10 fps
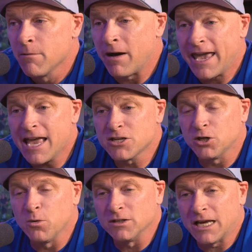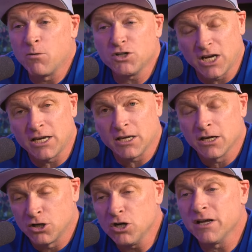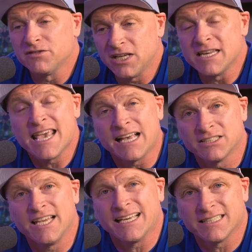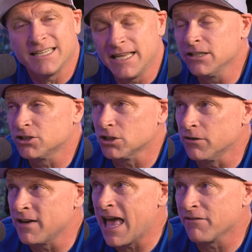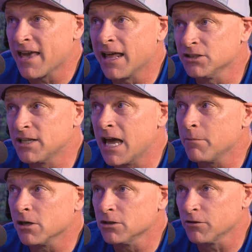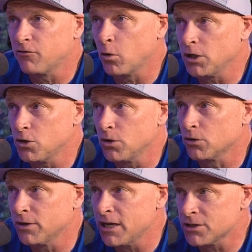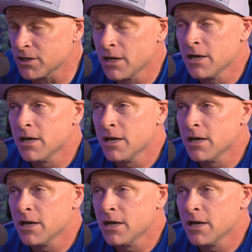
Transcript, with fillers: My answer was I wish I could have said yes, yes, I did serve in Afghanistan because of 42 degrees